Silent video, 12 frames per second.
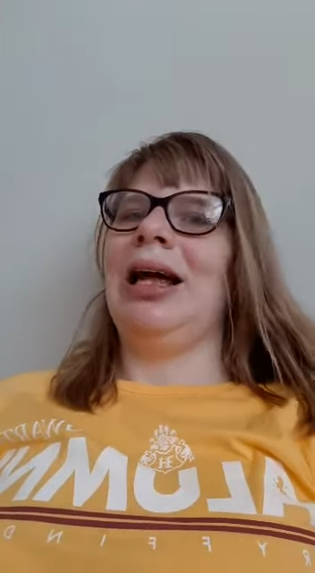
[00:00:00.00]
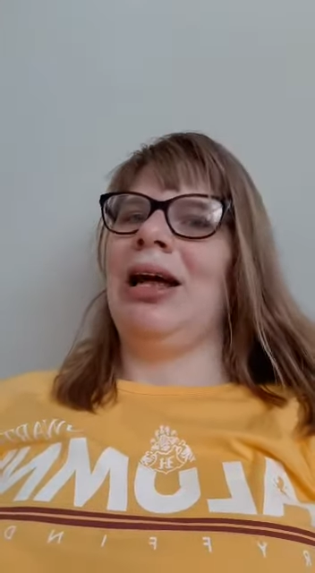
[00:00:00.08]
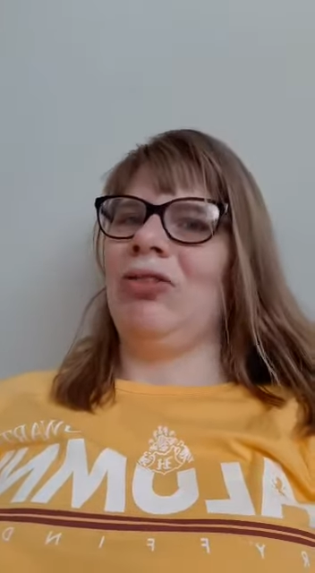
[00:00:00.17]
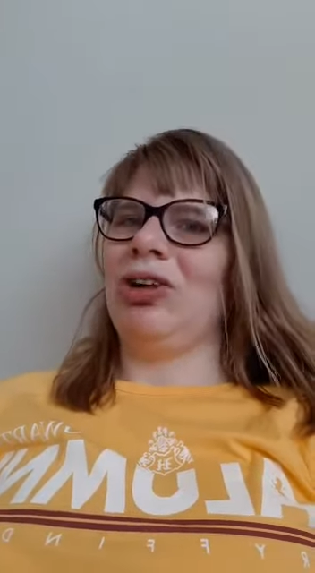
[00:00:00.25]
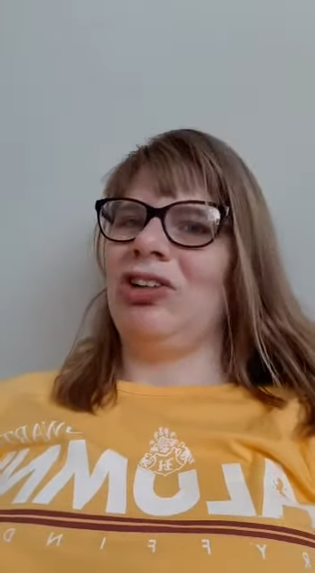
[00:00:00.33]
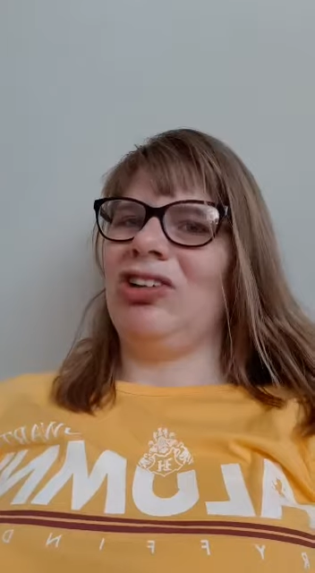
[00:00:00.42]

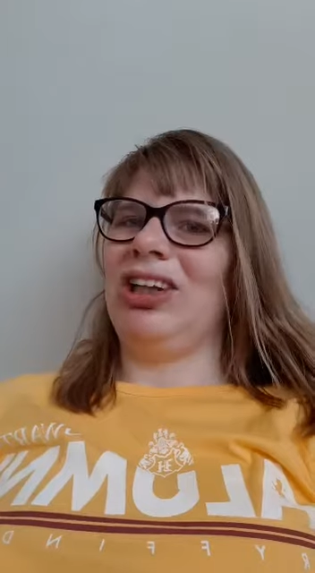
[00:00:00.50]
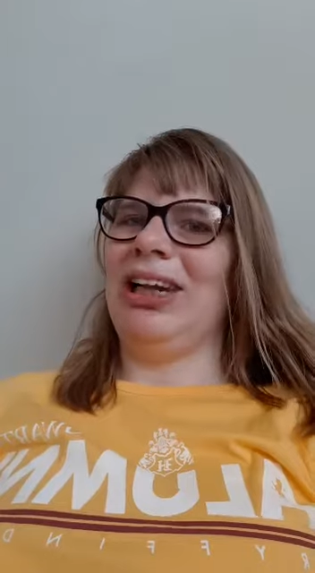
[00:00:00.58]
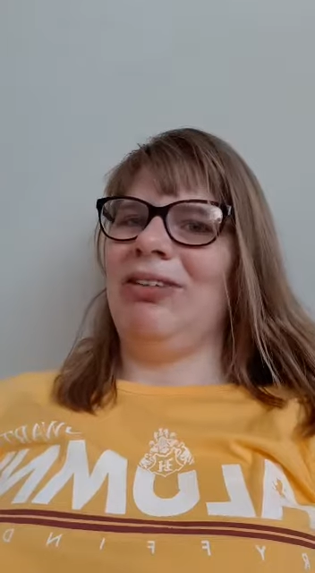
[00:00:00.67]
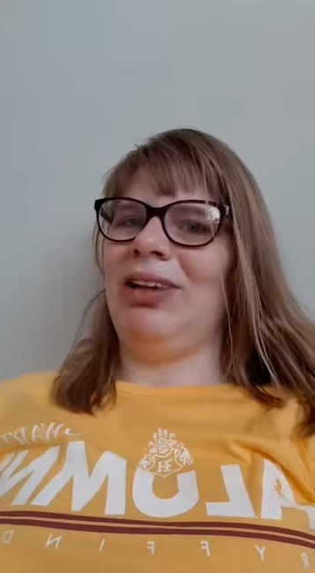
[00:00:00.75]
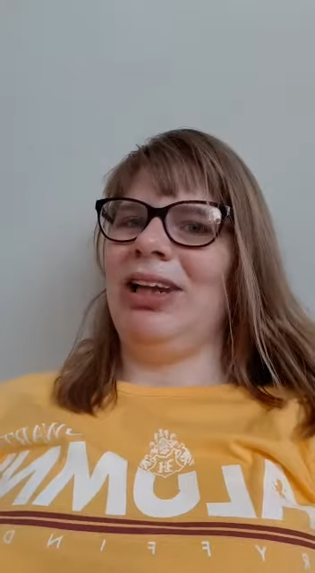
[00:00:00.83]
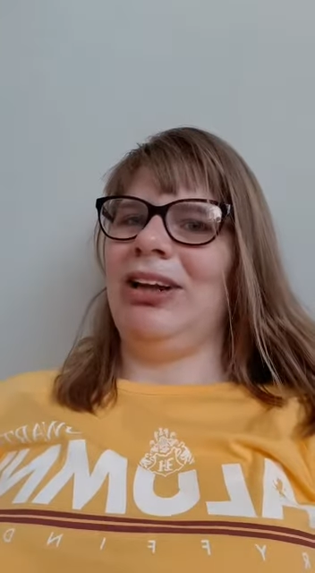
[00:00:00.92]
and watch
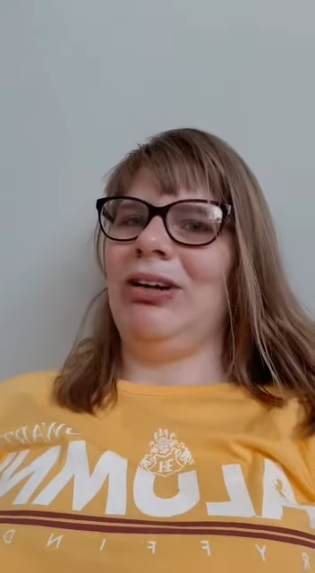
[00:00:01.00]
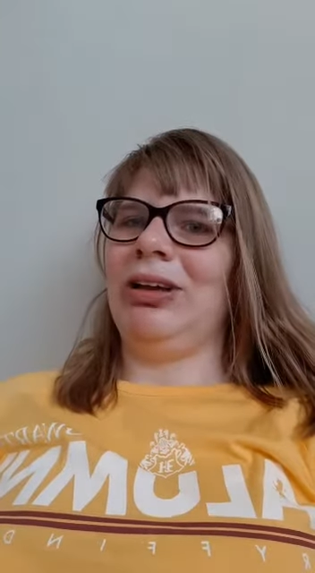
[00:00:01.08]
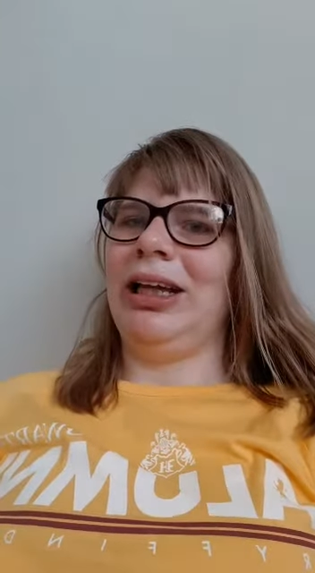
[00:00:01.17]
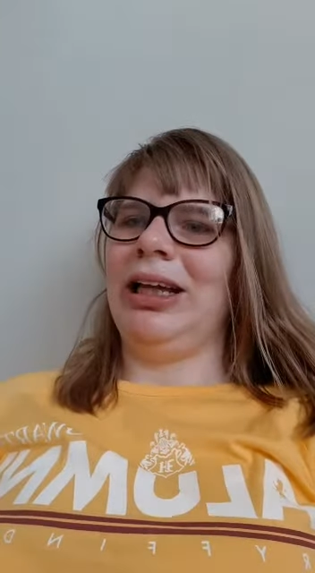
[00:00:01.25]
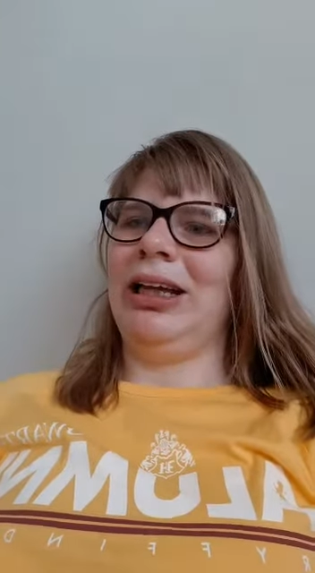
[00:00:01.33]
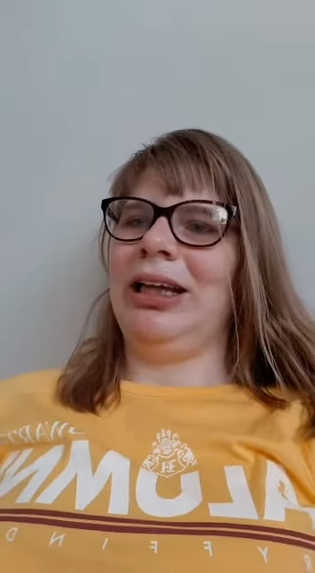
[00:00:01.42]
TV all
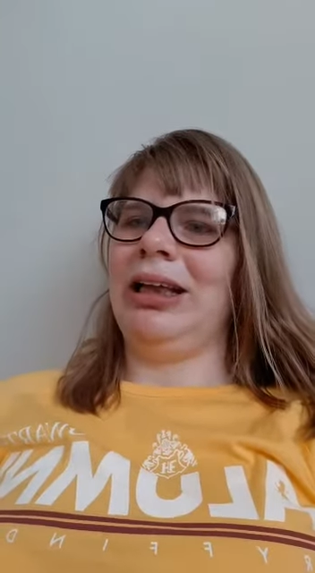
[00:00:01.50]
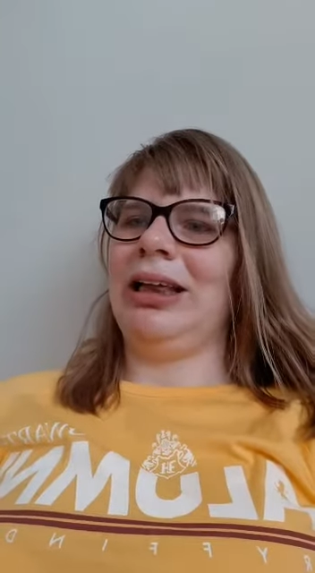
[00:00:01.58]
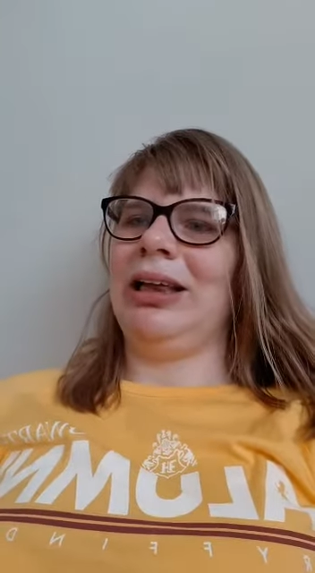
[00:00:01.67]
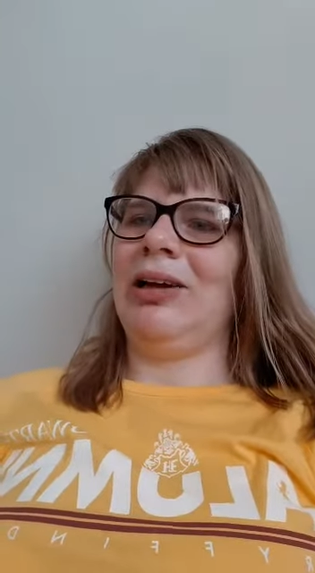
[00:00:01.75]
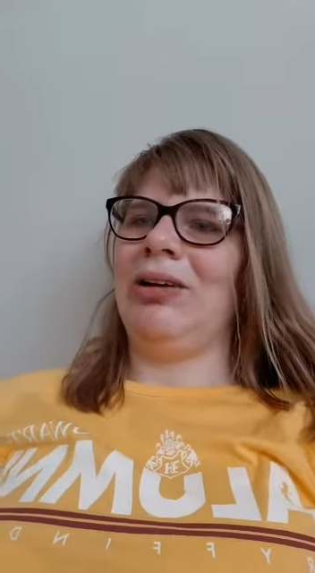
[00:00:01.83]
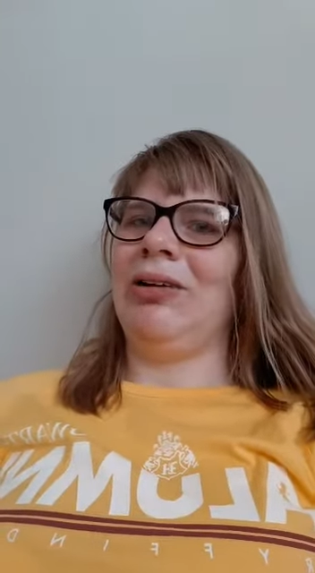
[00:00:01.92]
day,
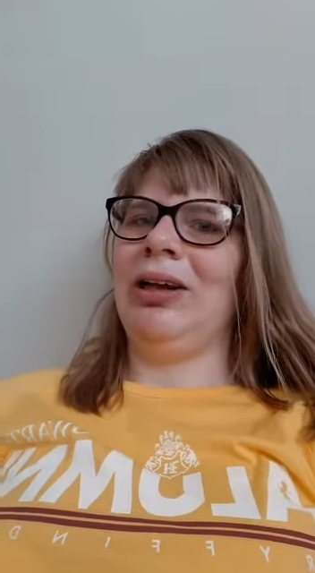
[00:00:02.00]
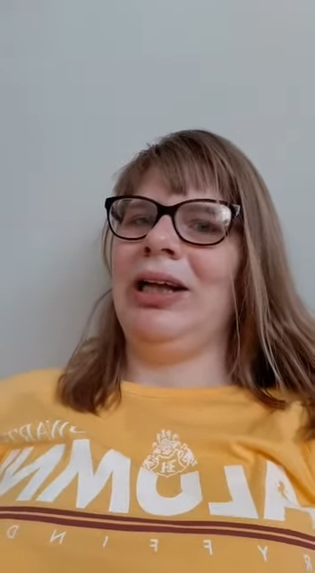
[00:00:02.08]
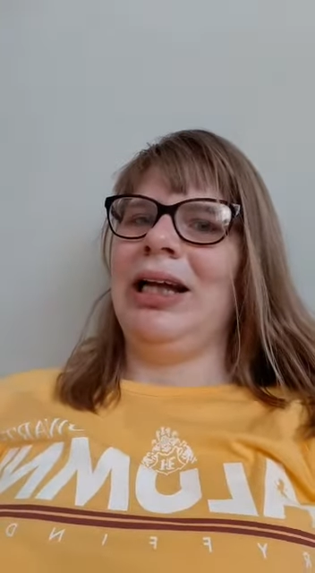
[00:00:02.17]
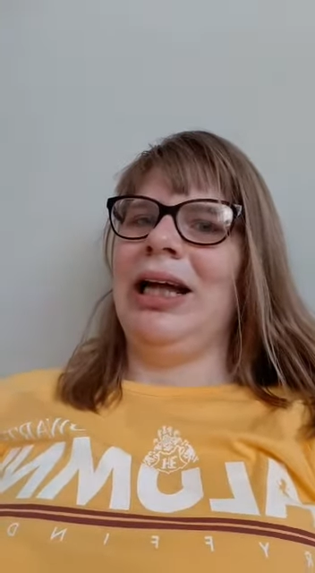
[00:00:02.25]
so,